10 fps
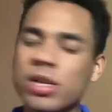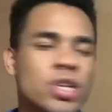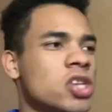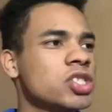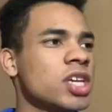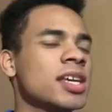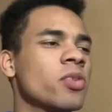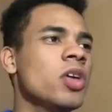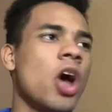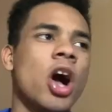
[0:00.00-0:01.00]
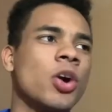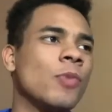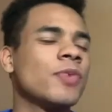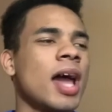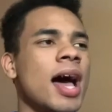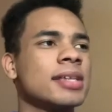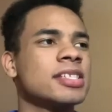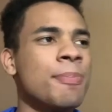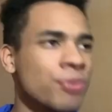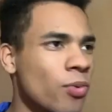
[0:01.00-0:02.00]
our shit, and we all go flying
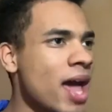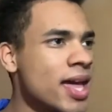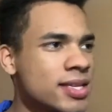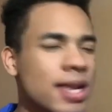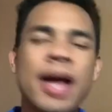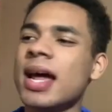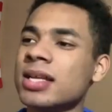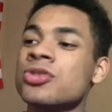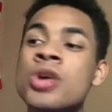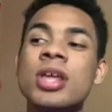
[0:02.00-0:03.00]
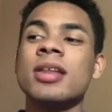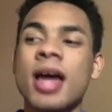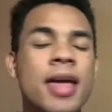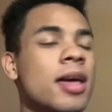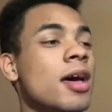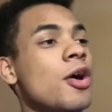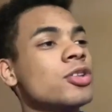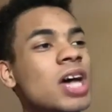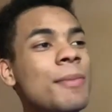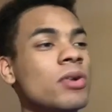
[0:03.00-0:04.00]
separate ways. Like, that's really like,
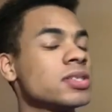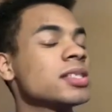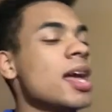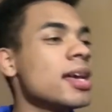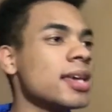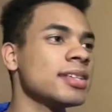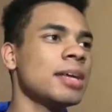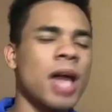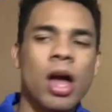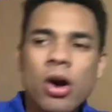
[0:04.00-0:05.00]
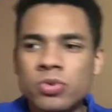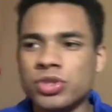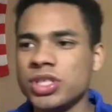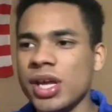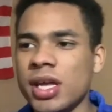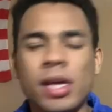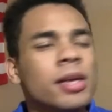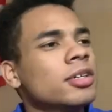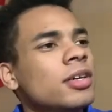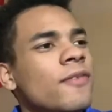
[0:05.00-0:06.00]
so I'm on the staircase. I'm like, oh shit,
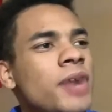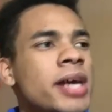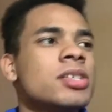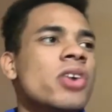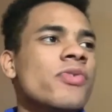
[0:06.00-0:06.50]
fight's over